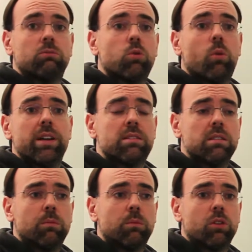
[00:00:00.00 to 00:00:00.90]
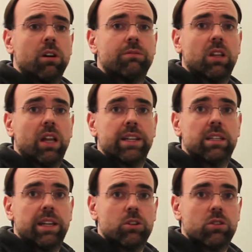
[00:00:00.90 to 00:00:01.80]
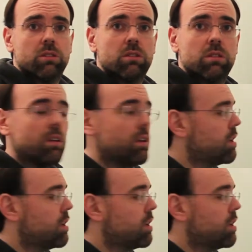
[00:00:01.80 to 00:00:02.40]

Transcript: twice the number of client connections.